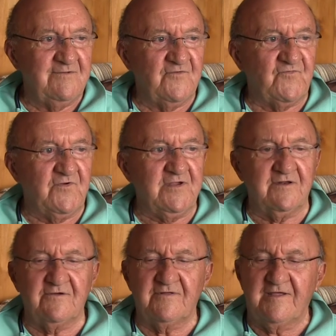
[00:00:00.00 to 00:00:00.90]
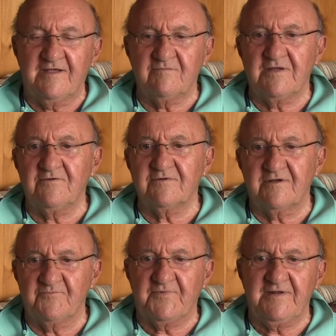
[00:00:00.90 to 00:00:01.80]
before you know it, I had my own
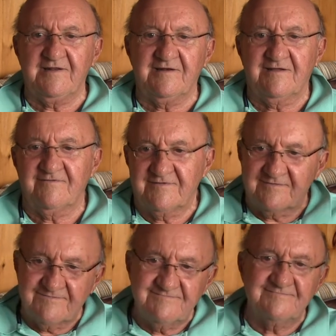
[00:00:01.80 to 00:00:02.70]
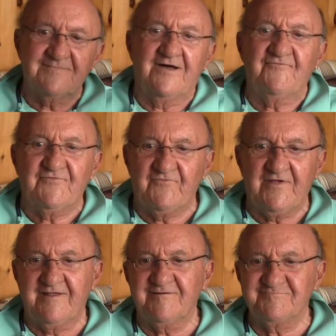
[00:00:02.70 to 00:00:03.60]
company and I was off and
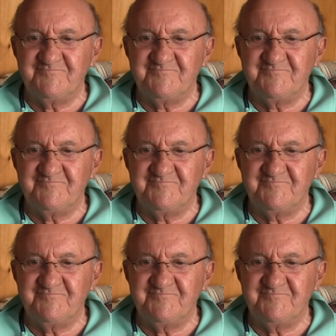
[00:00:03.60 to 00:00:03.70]
running.